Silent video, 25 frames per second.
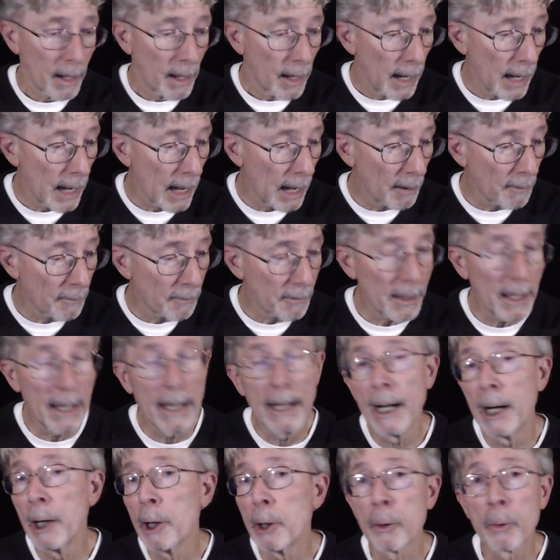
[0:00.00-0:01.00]
have
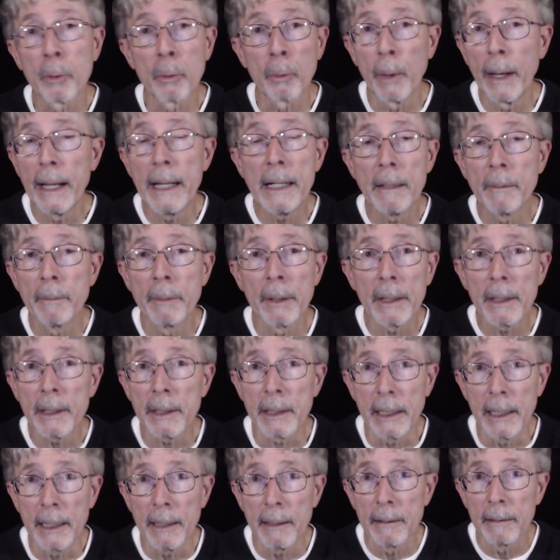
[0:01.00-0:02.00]
a great
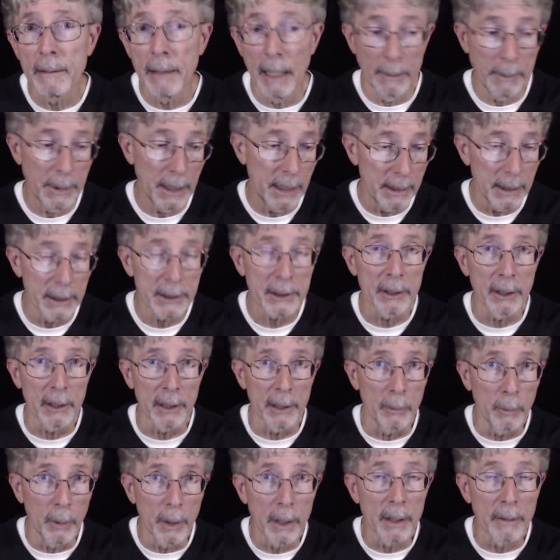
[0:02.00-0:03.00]
ability, I'm not
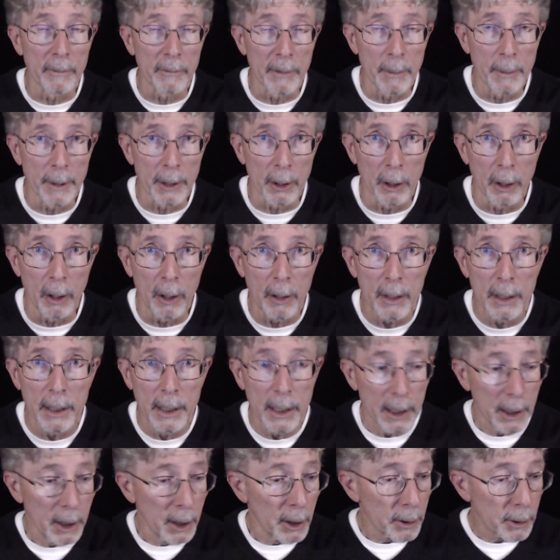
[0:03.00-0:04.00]
necessarily one of them at
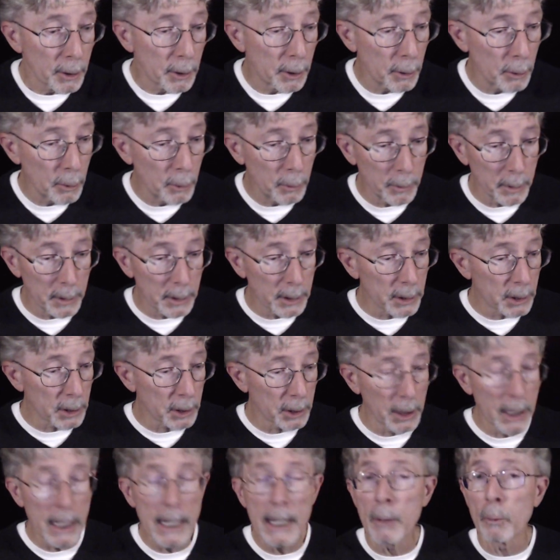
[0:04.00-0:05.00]
all, to
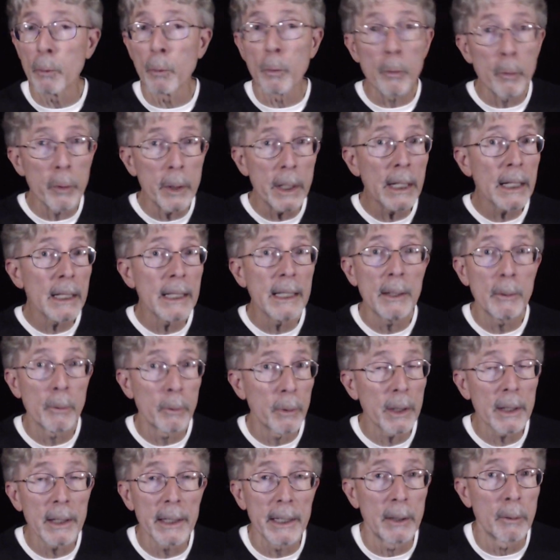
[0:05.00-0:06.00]
sing really,
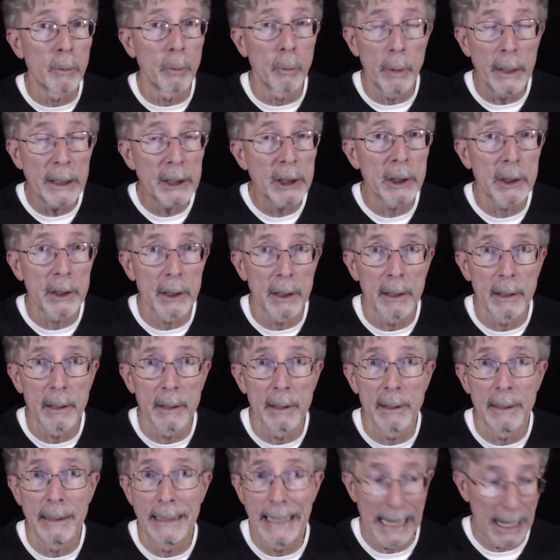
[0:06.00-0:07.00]
really rich
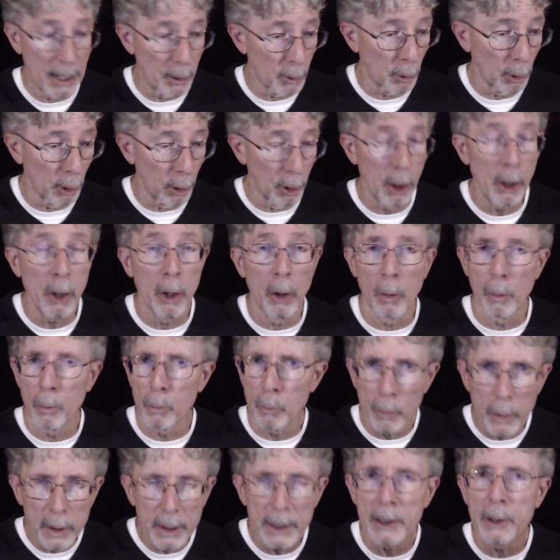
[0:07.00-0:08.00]
down low,
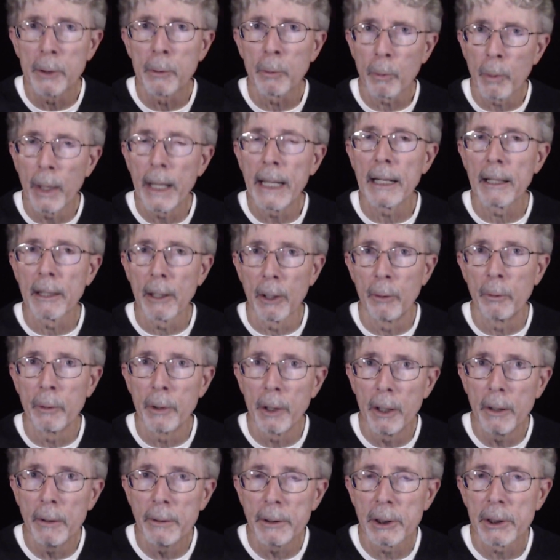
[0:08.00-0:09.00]
really great low
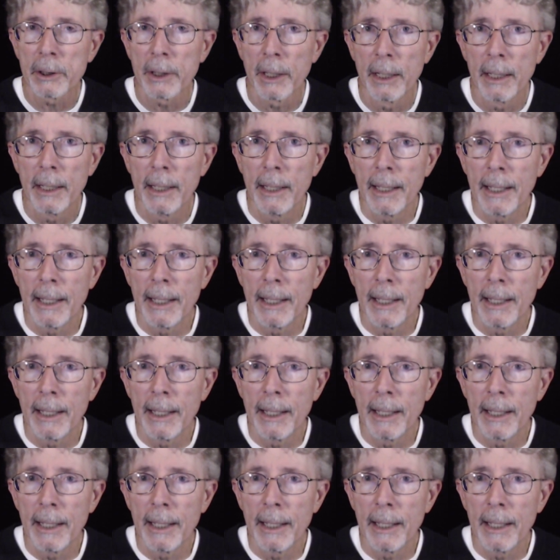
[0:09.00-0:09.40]
notes.